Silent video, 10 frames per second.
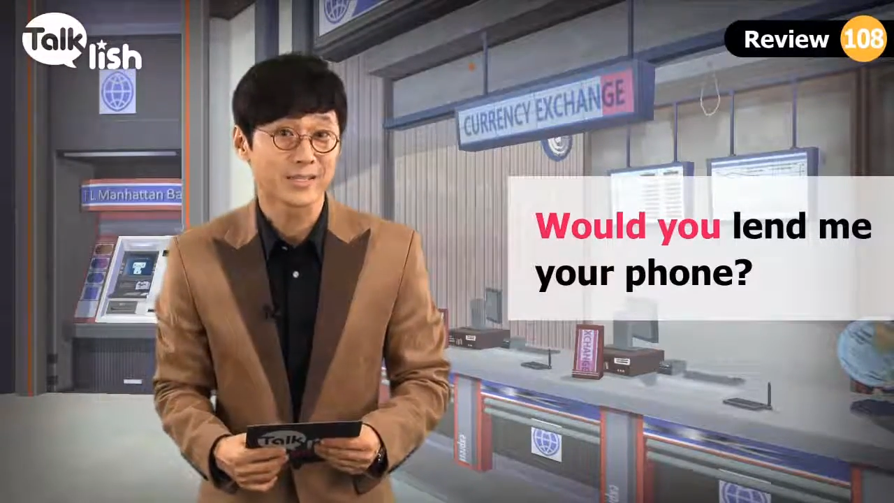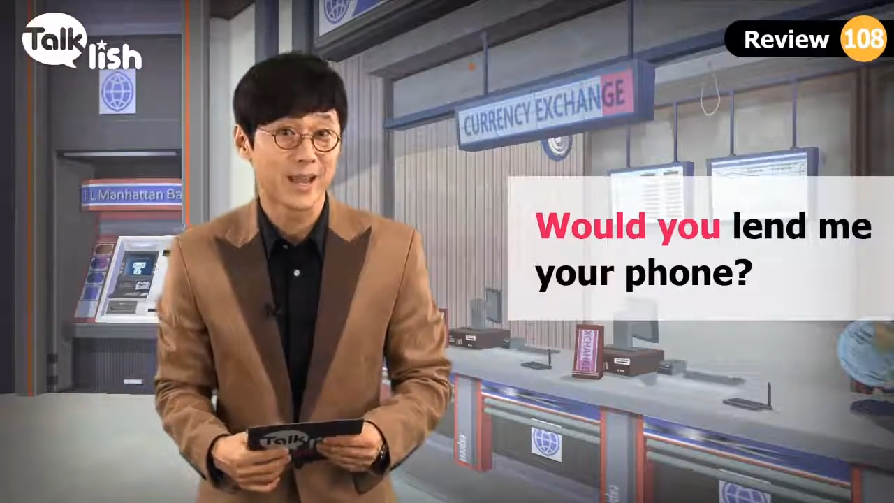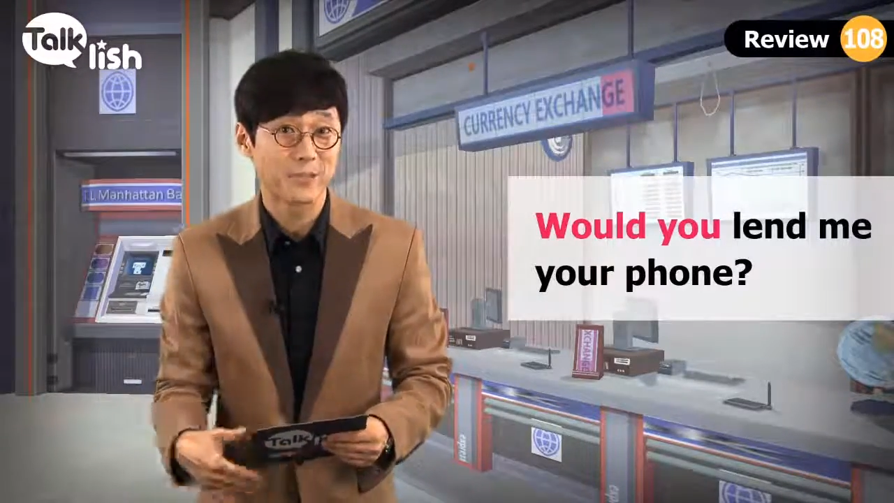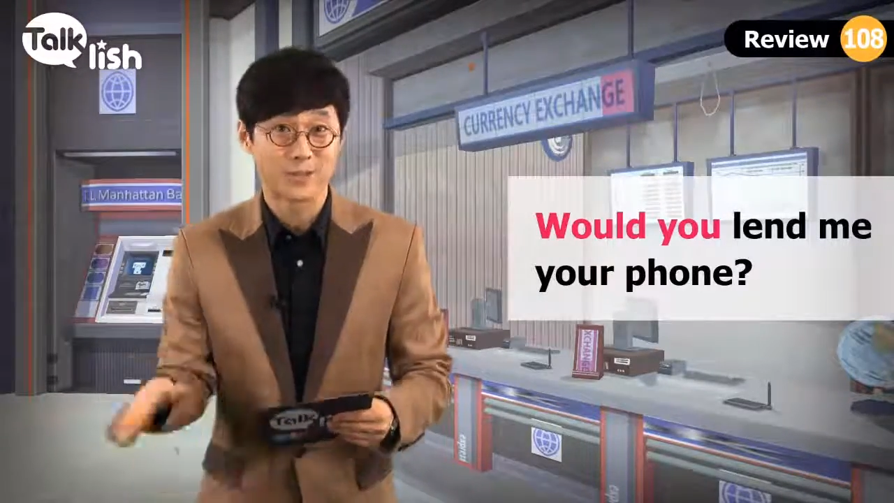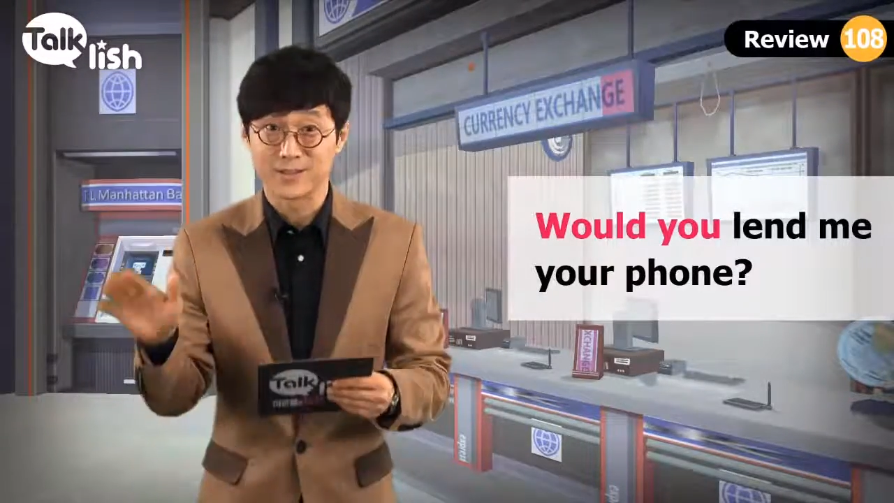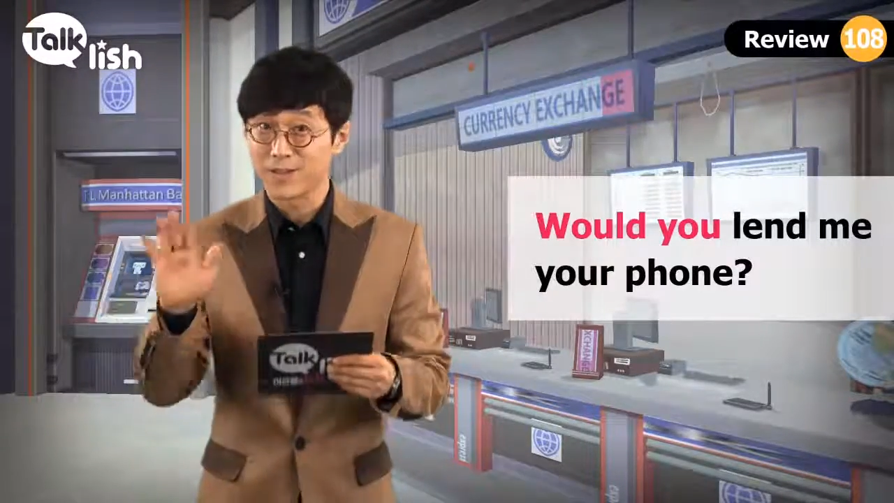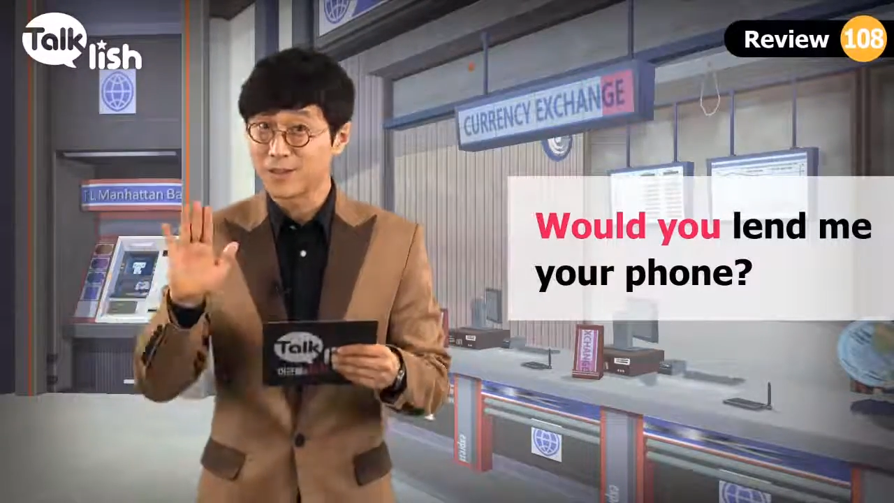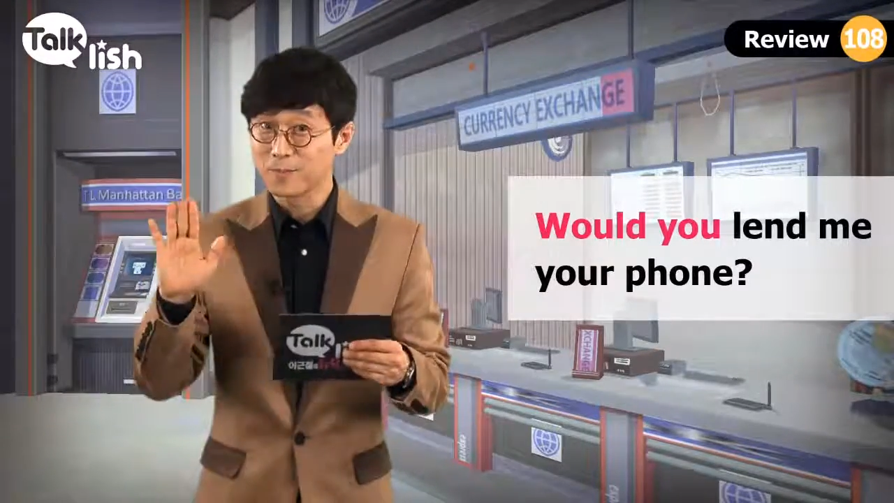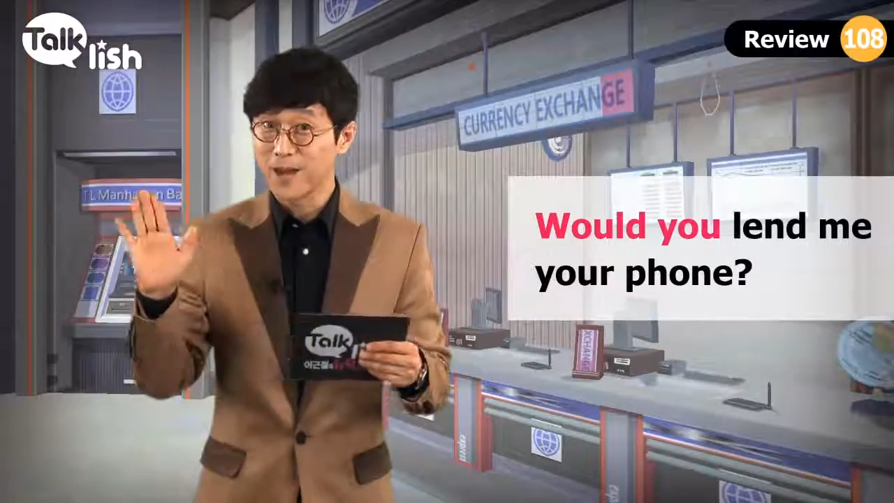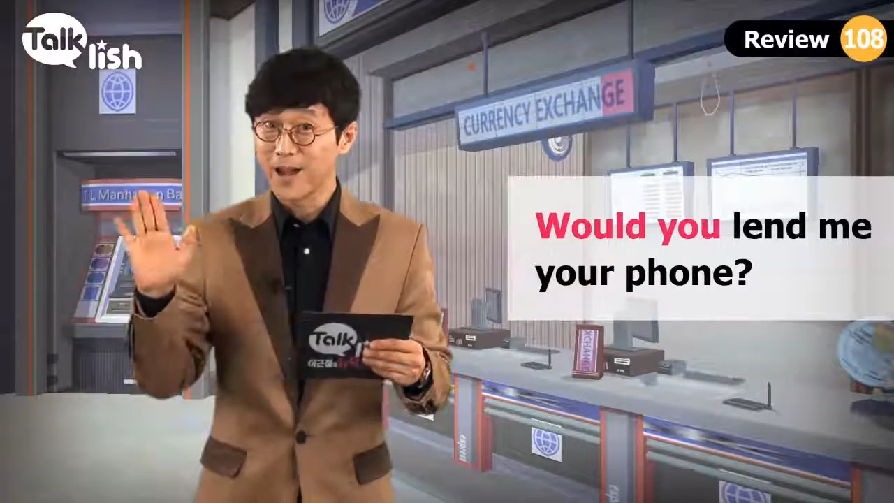it's time to say
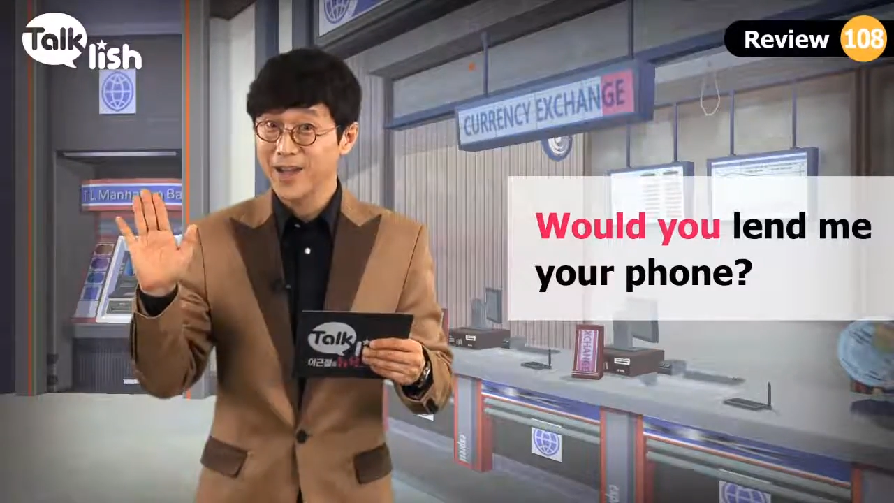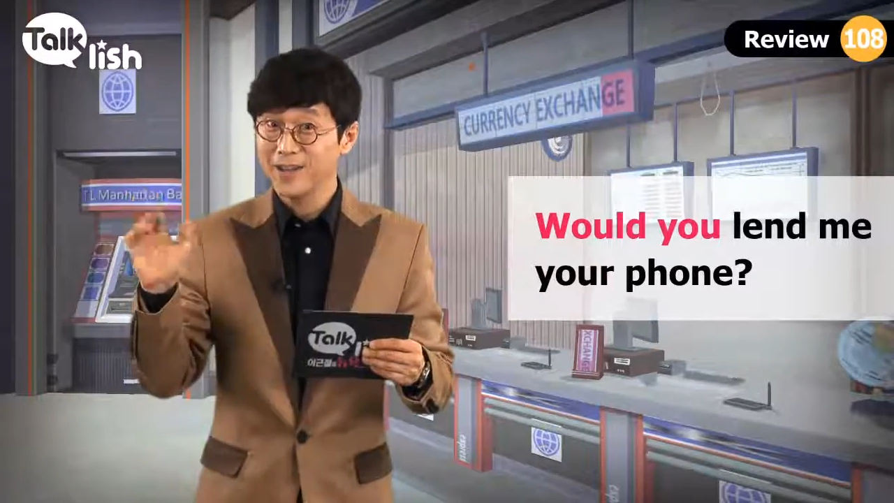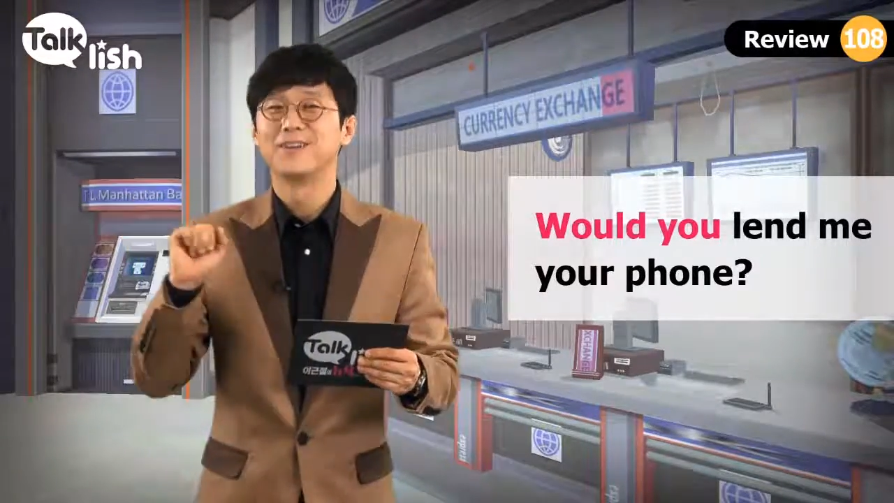goodbye?